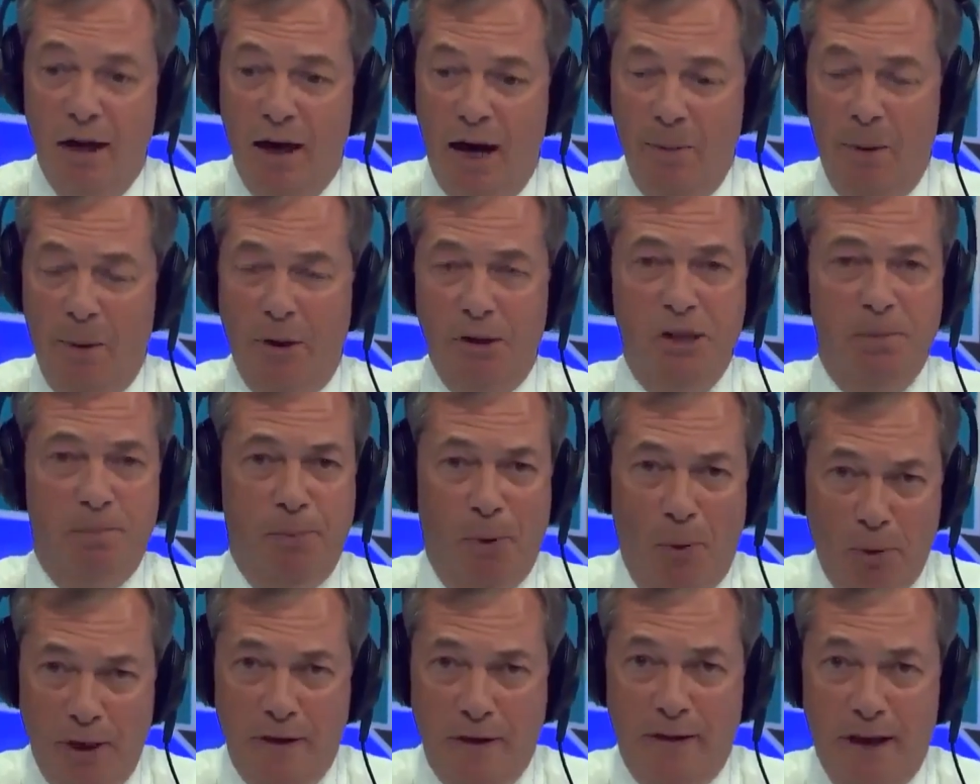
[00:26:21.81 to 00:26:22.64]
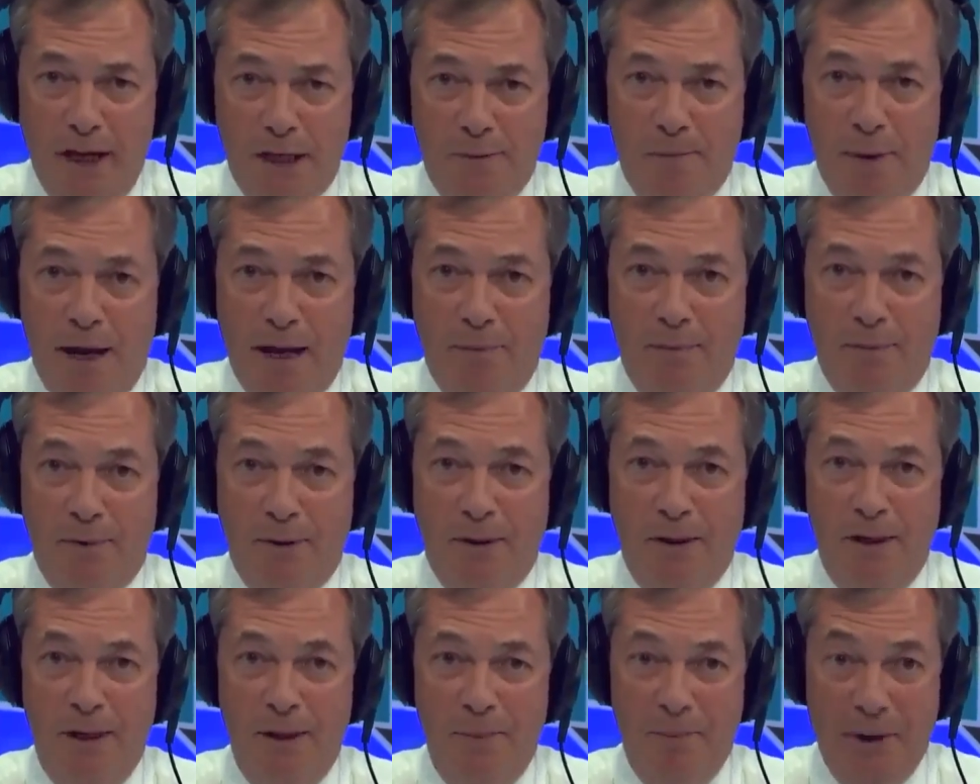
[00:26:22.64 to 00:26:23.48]
I'm not supporting these
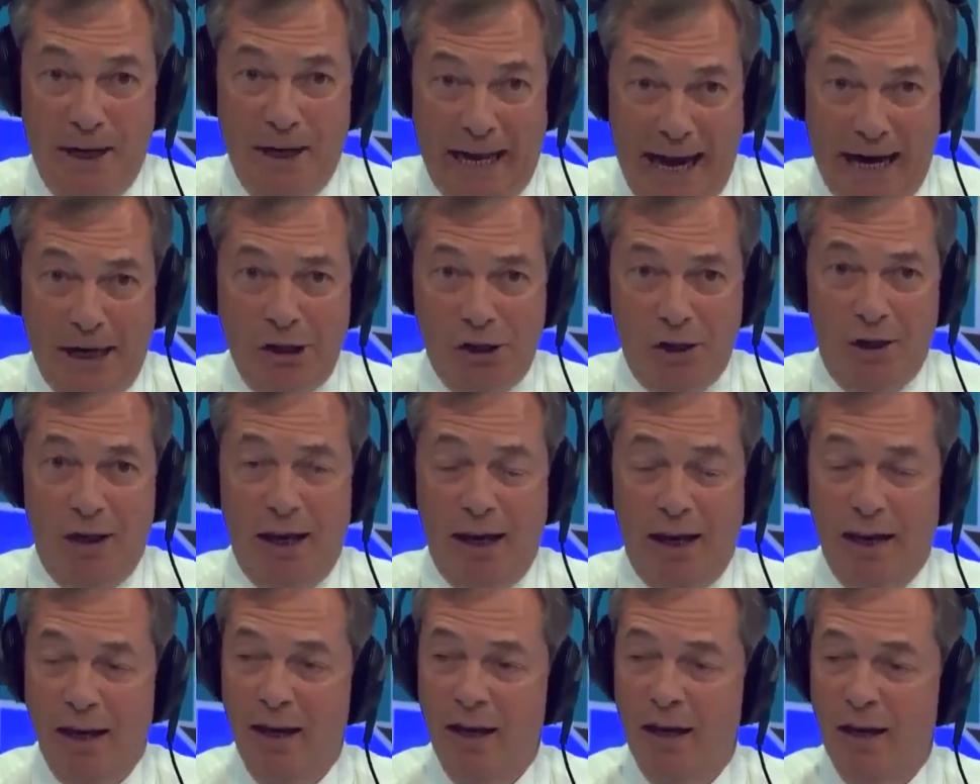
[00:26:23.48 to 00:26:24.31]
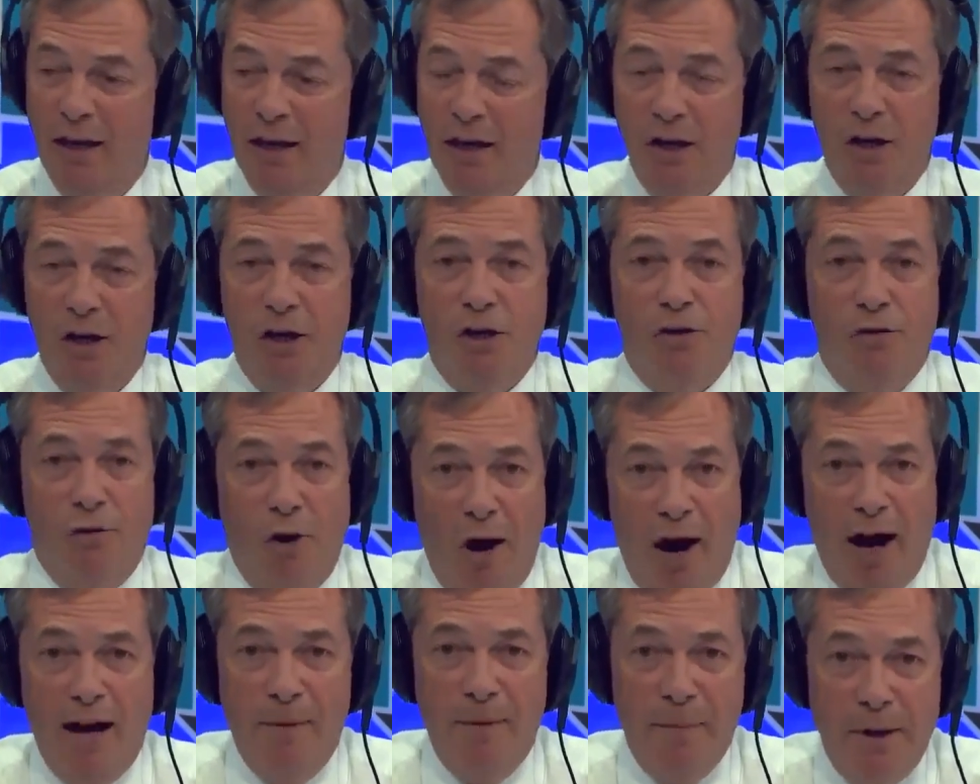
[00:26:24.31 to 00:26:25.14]
people, but actually,
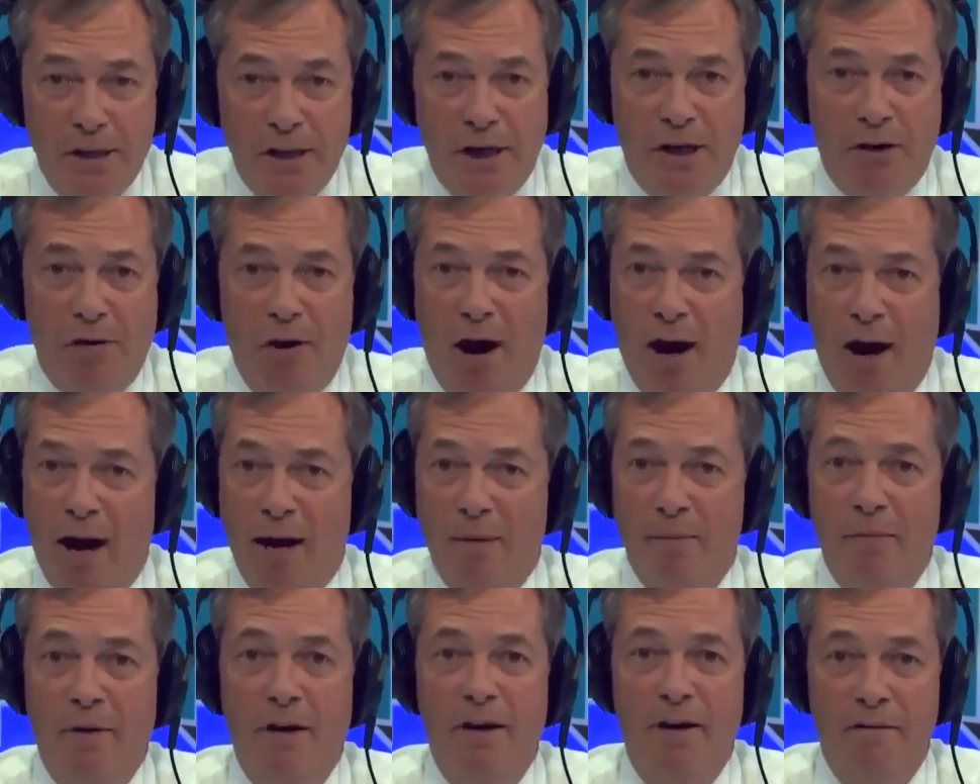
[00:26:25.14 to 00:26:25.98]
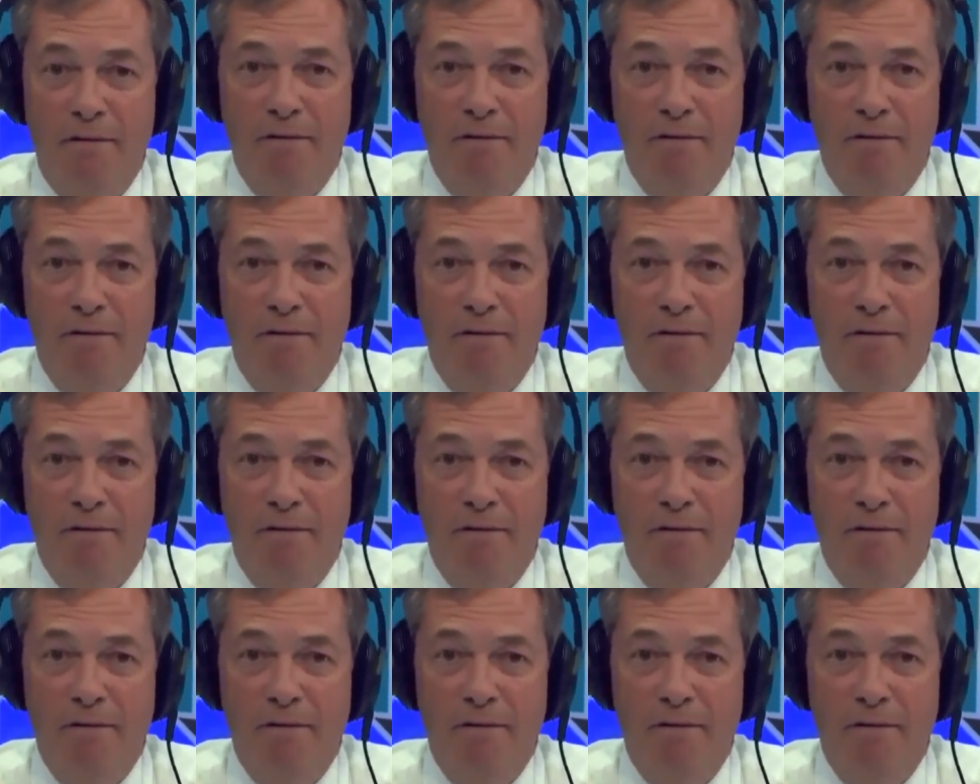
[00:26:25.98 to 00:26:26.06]
crime is a crime.